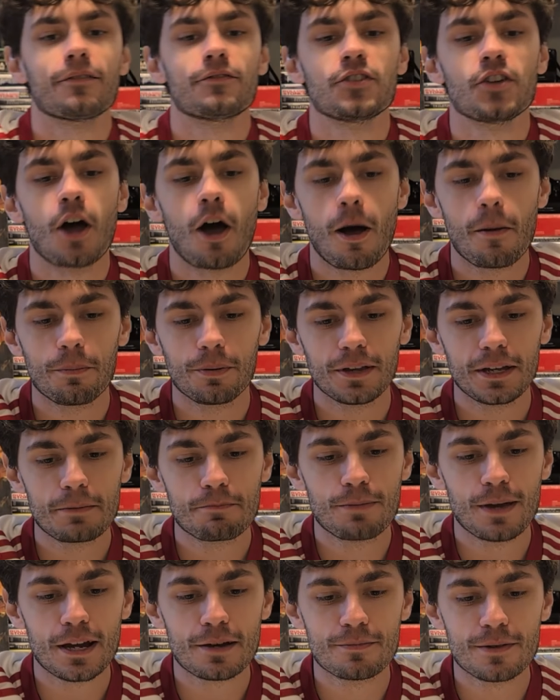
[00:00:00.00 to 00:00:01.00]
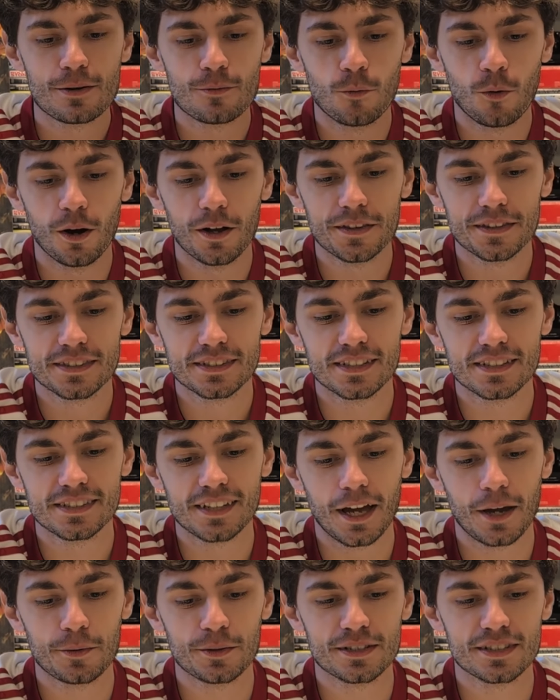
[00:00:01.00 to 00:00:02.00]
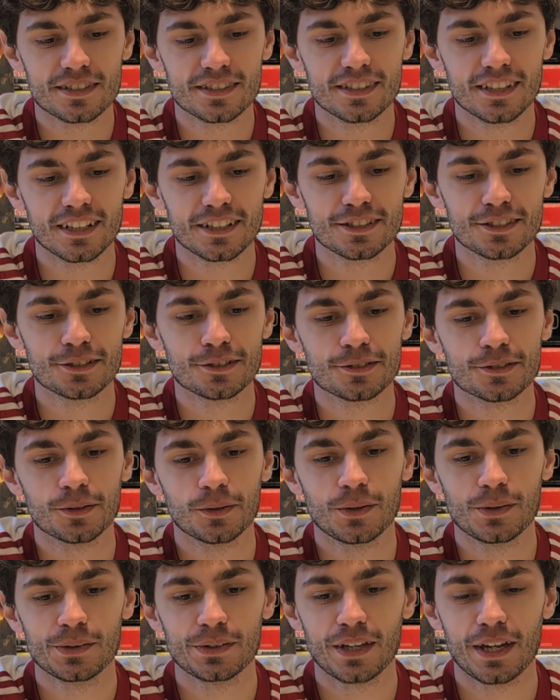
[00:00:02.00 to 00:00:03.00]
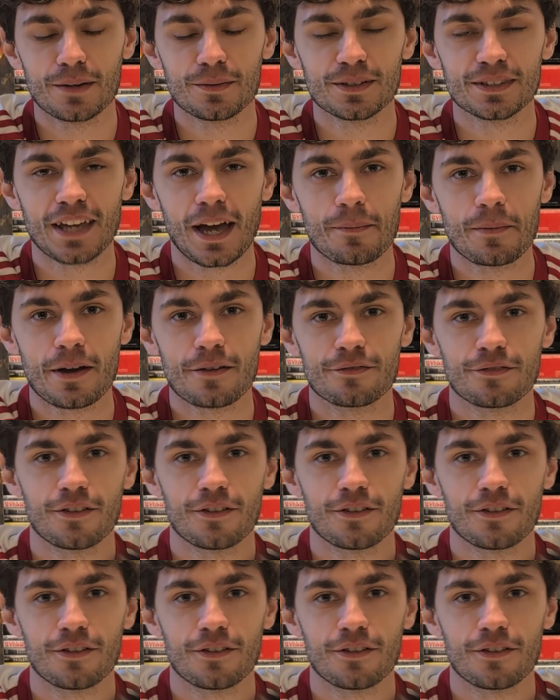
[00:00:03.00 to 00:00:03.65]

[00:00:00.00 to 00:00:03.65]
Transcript: have not played Pikmin 1 since I was 6 years old and was at my